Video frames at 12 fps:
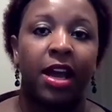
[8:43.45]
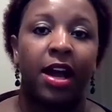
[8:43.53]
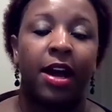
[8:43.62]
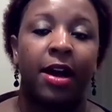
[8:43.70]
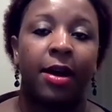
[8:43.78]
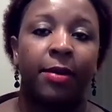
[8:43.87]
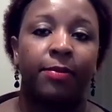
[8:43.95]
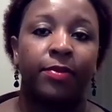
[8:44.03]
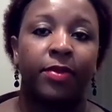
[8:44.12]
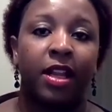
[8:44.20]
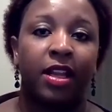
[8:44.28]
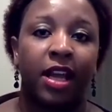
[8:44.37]

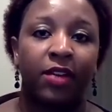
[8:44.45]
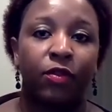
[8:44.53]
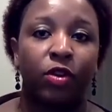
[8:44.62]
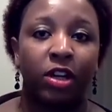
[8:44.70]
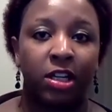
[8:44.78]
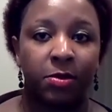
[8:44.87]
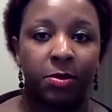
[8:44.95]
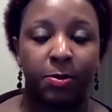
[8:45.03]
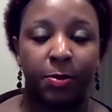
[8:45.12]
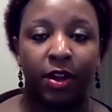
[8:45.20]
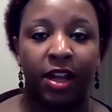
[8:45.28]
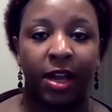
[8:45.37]
live organisms
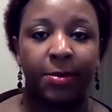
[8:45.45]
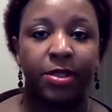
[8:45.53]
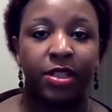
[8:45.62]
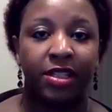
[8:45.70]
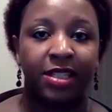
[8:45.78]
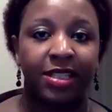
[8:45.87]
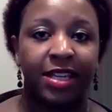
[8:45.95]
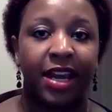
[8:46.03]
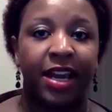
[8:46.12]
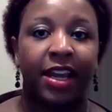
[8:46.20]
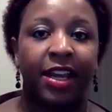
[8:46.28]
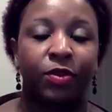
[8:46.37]
per capsule a
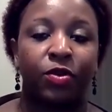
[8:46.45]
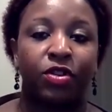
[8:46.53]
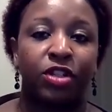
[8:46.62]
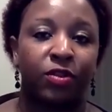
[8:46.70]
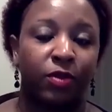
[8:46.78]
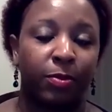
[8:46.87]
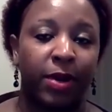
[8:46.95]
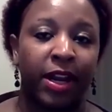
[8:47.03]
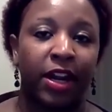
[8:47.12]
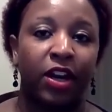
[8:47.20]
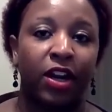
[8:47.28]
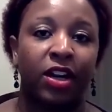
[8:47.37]
day in order to
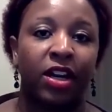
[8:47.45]
repair